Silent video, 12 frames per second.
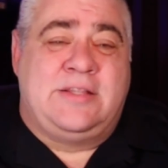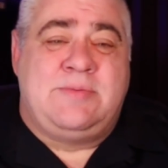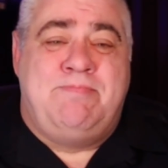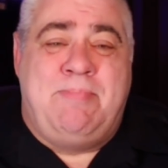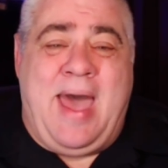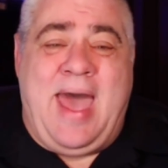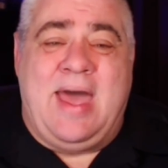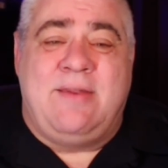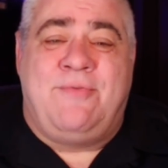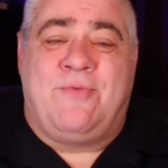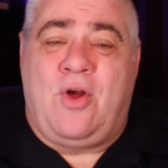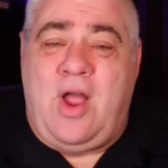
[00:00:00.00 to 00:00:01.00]
it's
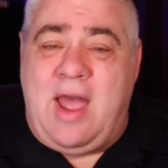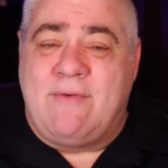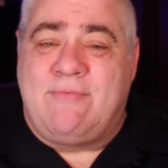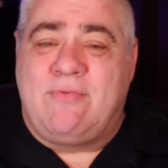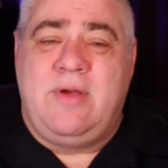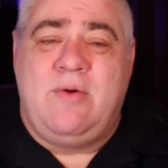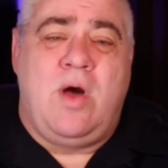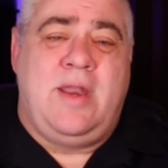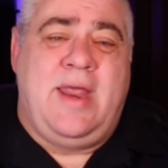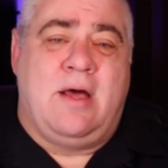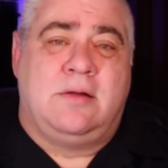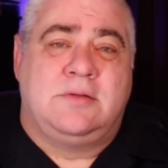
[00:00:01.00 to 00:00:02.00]
bad for everyone
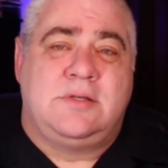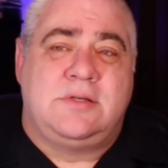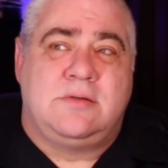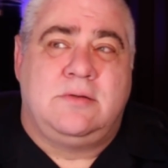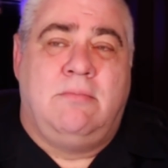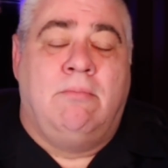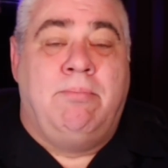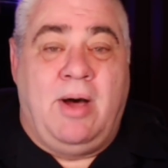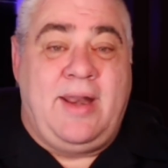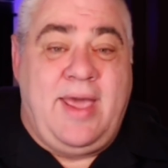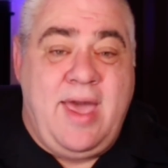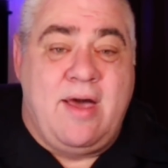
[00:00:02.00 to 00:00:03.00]
else
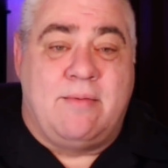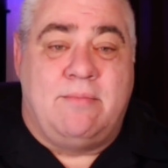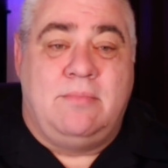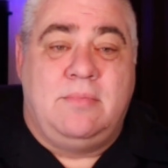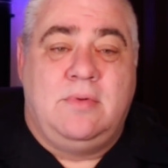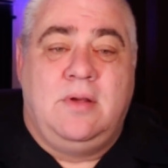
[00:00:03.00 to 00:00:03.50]
but him.